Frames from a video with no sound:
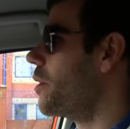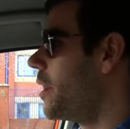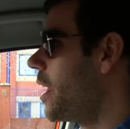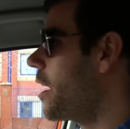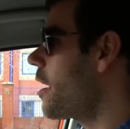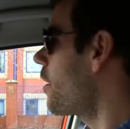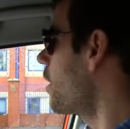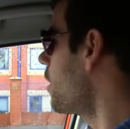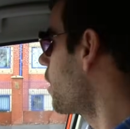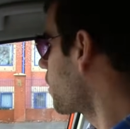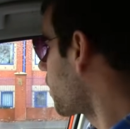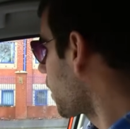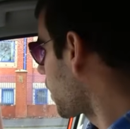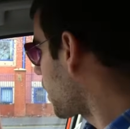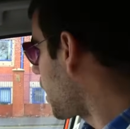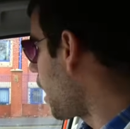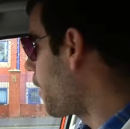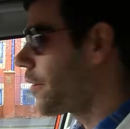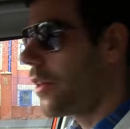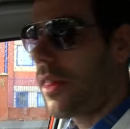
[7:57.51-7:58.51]
They are here to
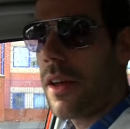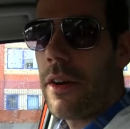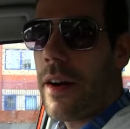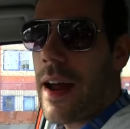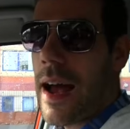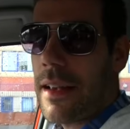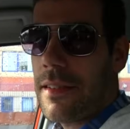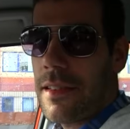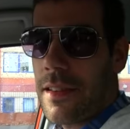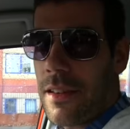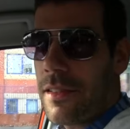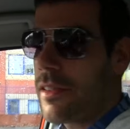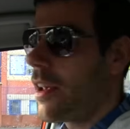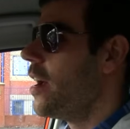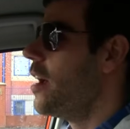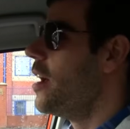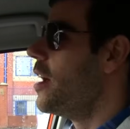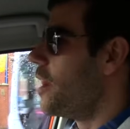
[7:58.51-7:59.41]
cover their asses.